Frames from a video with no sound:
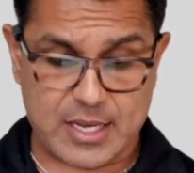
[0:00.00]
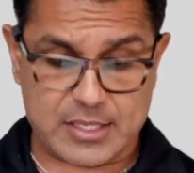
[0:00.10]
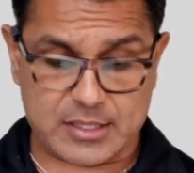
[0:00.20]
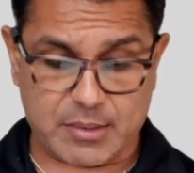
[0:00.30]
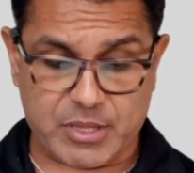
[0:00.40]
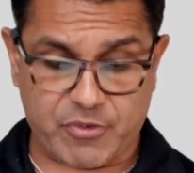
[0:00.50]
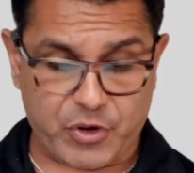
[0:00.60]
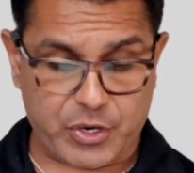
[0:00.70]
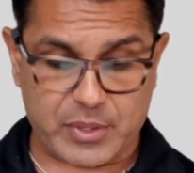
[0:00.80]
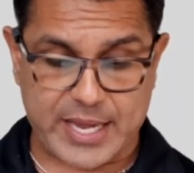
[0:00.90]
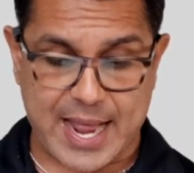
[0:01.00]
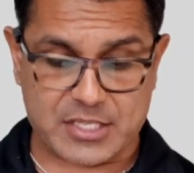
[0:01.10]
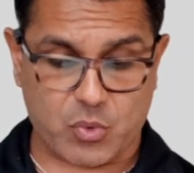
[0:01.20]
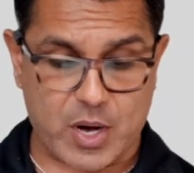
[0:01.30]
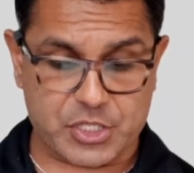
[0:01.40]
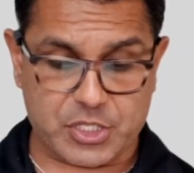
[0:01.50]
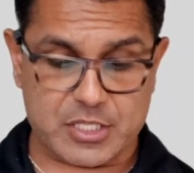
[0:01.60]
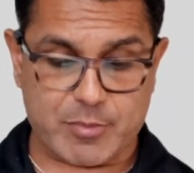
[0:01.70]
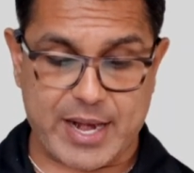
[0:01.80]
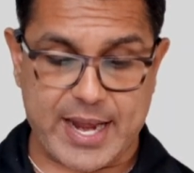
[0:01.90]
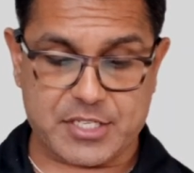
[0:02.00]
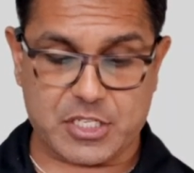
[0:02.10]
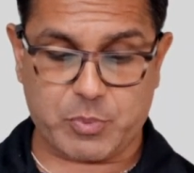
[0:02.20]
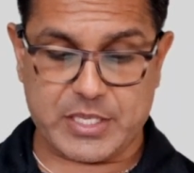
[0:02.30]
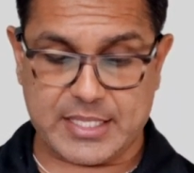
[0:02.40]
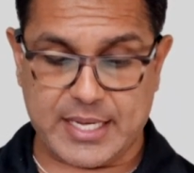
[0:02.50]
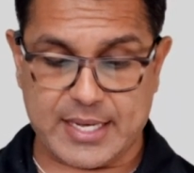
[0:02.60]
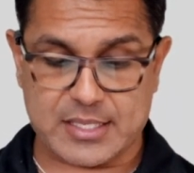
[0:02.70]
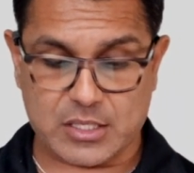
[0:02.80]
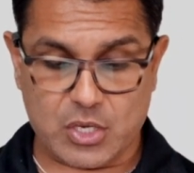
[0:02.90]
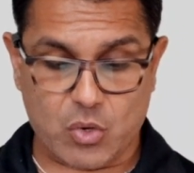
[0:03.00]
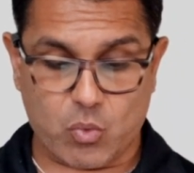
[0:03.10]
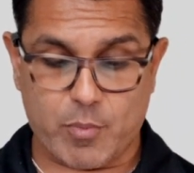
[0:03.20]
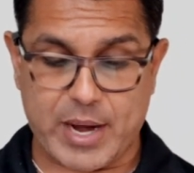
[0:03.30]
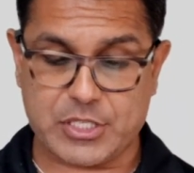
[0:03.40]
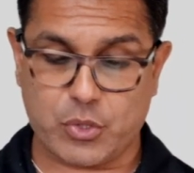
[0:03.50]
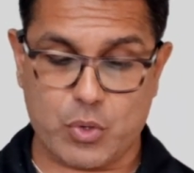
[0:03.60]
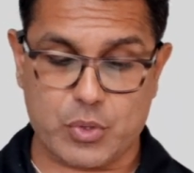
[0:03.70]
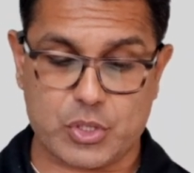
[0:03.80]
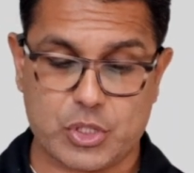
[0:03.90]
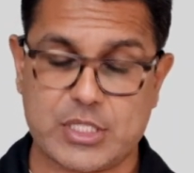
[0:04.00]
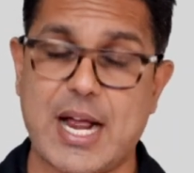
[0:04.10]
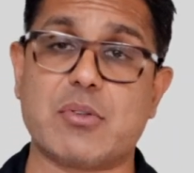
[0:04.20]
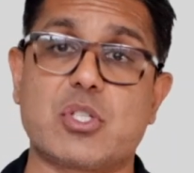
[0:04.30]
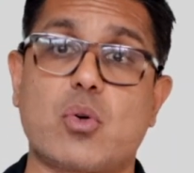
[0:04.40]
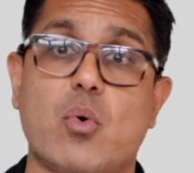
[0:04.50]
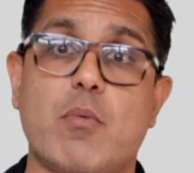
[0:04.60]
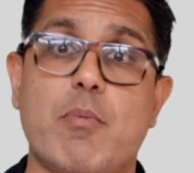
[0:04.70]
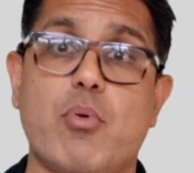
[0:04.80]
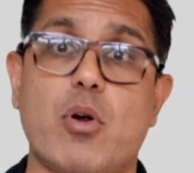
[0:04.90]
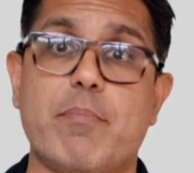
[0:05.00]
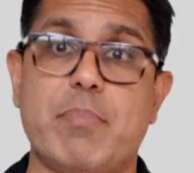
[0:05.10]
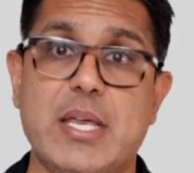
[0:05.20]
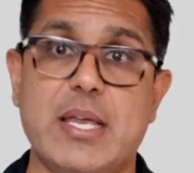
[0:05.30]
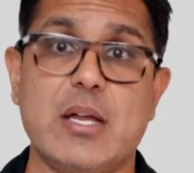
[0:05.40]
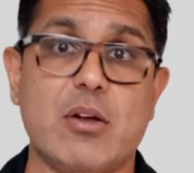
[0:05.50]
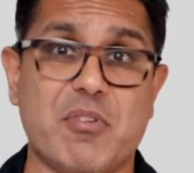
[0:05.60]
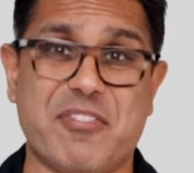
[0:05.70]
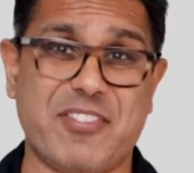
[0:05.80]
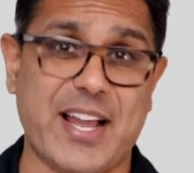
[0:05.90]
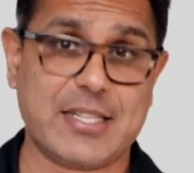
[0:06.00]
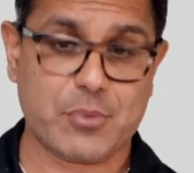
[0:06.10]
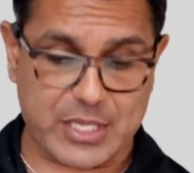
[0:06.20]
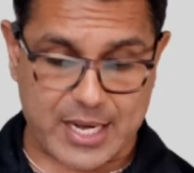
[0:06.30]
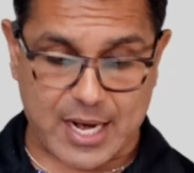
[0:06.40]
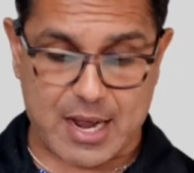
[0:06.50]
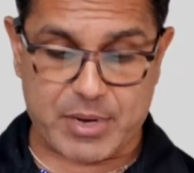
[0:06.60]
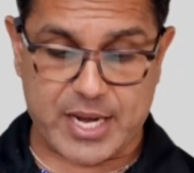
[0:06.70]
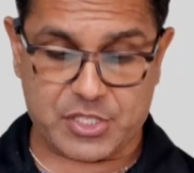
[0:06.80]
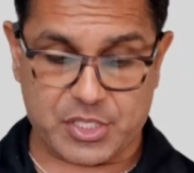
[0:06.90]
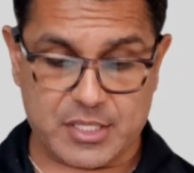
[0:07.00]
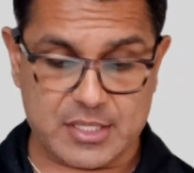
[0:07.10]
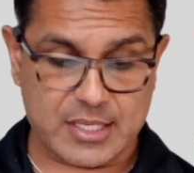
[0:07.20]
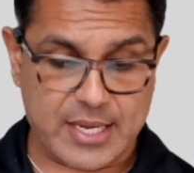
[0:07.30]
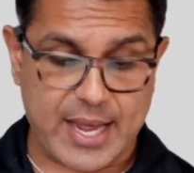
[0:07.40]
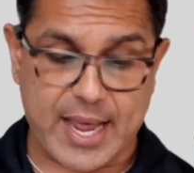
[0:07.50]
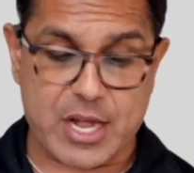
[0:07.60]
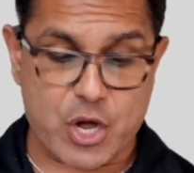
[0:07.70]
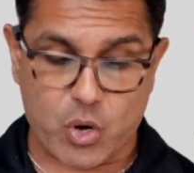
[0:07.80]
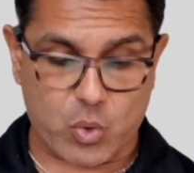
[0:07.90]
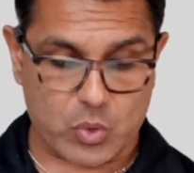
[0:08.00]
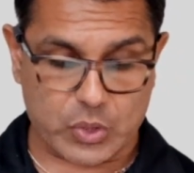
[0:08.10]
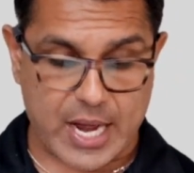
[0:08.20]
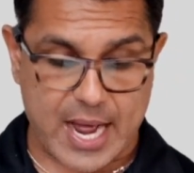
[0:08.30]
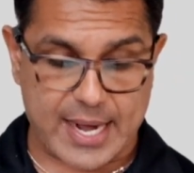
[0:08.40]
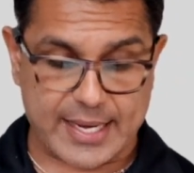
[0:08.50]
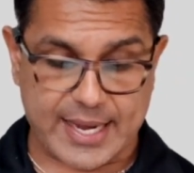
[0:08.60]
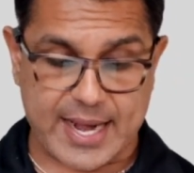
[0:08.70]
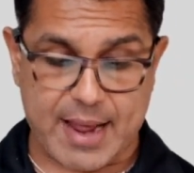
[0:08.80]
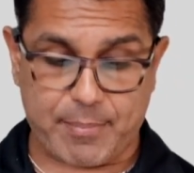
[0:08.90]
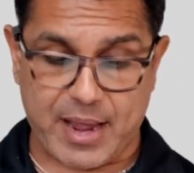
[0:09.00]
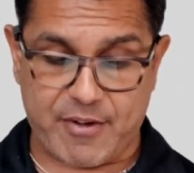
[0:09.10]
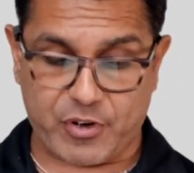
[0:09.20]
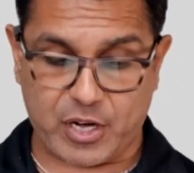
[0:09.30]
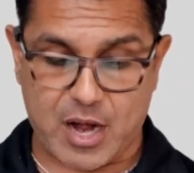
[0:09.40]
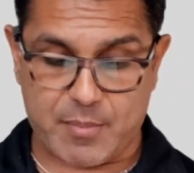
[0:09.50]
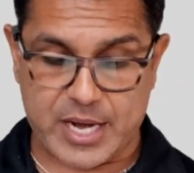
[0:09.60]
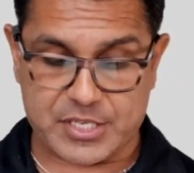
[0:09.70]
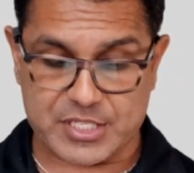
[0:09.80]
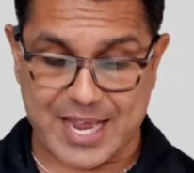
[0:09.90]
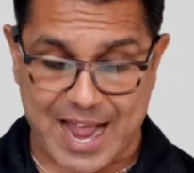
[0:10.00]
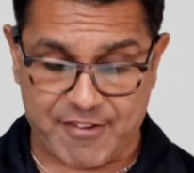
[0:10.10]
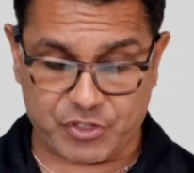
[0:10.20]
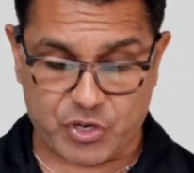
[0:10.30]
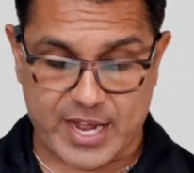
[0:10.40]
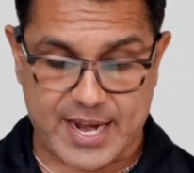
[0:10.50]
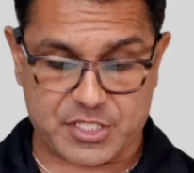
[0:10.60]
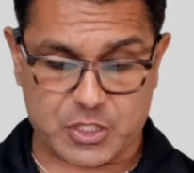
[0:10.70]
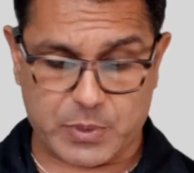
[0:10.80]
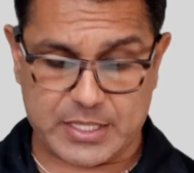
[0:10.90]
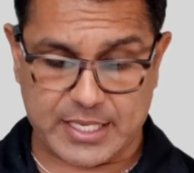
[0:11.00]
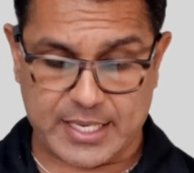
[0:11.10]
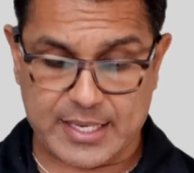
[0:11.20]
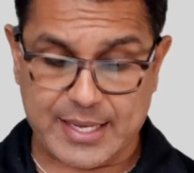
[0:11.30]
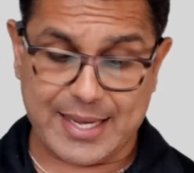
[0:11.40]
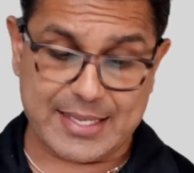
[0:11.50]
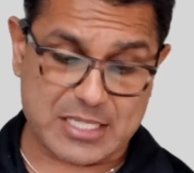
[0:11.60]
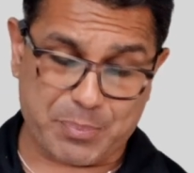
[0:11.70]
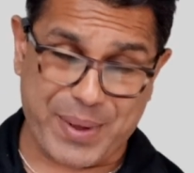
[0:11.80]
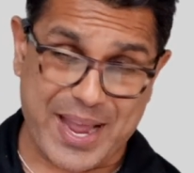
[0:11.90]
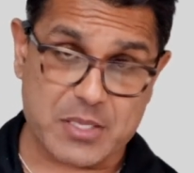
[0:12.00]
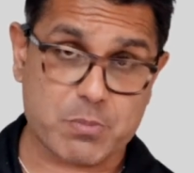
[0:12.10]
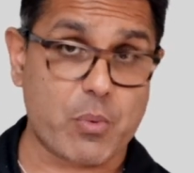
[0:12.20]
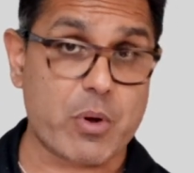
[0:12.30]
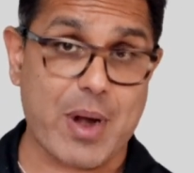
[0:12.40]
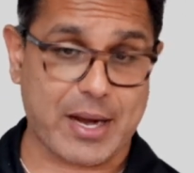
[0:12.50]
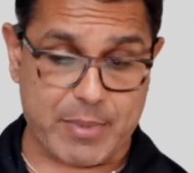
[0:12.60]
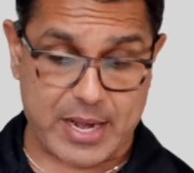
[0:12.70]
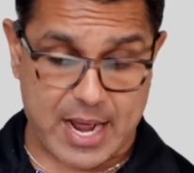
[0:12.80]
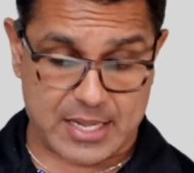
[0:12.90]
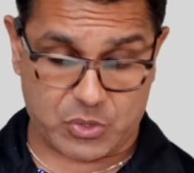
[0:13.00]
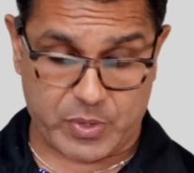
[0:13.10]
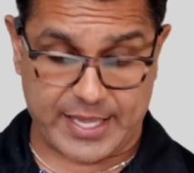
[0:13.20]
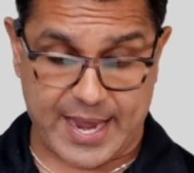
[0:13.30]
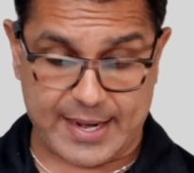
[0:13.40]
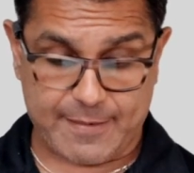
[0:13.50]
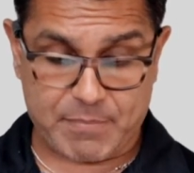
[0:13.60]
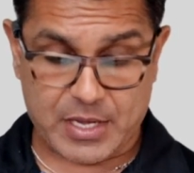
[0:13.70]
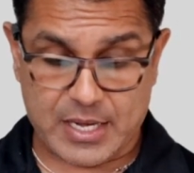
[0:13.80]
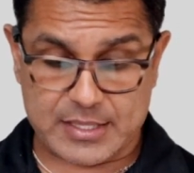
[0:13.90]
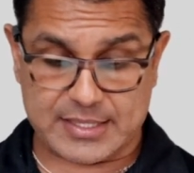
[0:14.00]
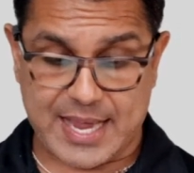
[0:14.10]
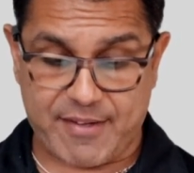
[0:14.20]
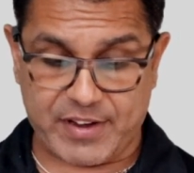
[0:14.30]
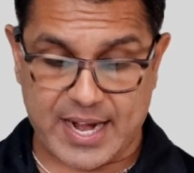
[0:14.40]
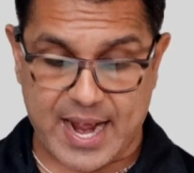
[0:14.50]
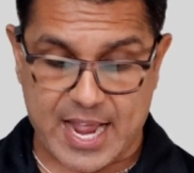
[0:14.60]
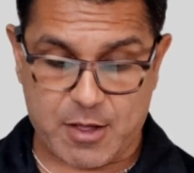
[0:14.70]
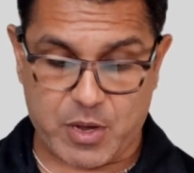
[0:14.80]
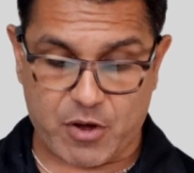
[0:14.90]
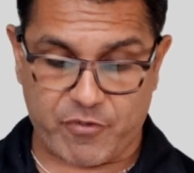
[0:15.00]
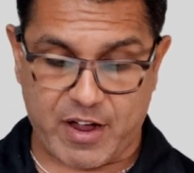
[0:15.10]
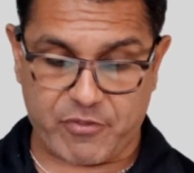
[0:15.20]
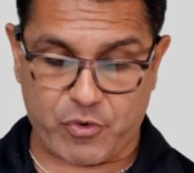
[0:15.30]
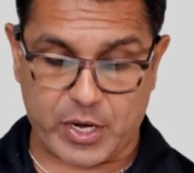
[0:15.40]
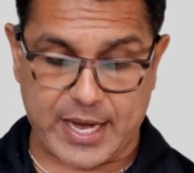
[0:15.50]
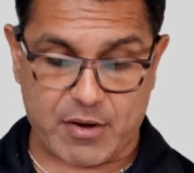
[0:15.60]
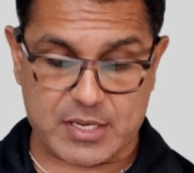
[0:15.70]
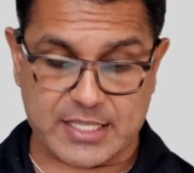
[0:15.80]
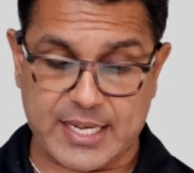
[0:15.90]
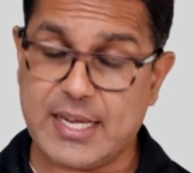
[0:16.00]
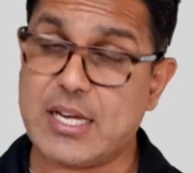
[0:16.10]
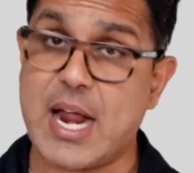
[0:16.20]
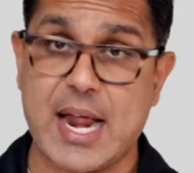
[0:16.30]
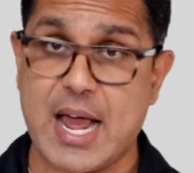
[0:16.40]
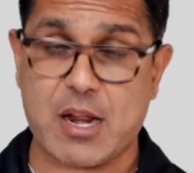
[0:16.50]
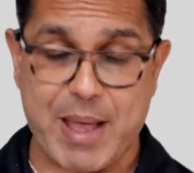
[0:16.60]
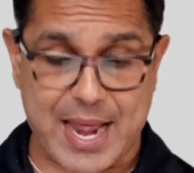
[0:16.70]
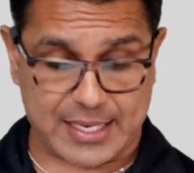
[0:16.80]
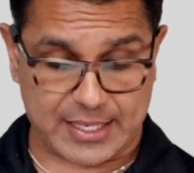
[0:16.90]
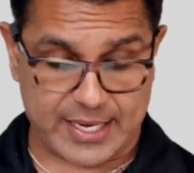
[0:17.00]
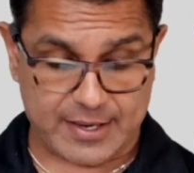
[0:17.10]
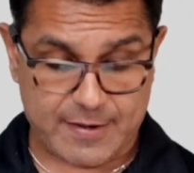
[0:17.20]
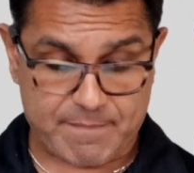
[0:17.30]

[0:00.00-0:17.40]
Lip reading: Some of the frequently asked questions about HSPT is, will my child's score report be reflected with that accommodations? And no, it will not. Can I apply for accommodations after the HSPT? It depends, but we recommend not doing that. Does having an IEP or 504 guarantee? Not automatically.